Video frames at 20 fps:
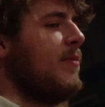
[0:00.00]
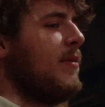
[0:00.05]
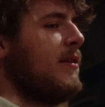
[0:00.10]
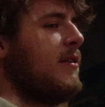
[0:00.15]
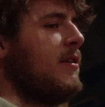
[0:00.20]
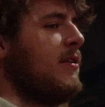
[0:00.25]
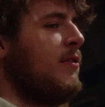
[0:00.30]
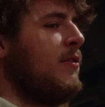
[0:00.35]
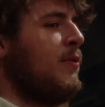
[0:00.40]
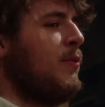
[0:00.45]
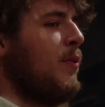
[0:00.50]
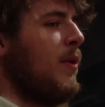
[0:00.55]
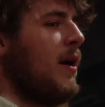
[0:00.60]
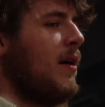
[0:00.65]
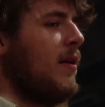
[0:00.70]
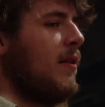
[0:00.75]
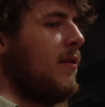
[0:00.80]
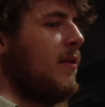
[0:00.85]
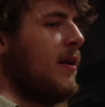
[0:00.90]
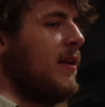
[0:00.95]
but to do
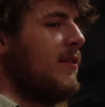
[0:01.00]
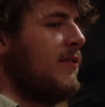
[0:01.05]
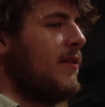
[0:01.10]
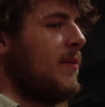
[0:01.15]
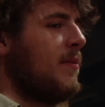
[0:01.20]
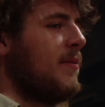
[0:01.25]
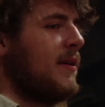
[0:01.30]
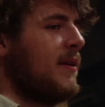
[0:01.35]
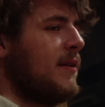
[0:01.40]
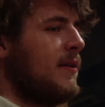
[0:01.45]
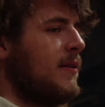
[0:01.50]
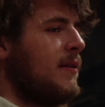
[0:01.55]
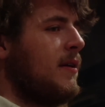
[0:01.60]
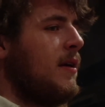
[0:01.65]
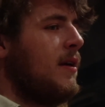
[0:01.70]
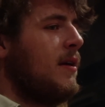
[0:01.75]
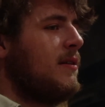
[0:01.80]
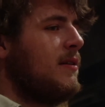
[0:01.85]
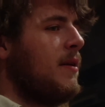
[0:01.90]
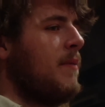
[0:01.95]
well at something,
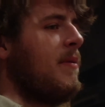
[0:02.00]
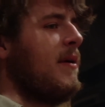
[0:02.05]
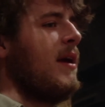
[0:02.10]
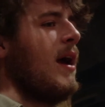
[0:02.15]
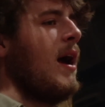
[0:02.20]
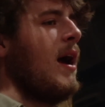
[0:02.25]
to be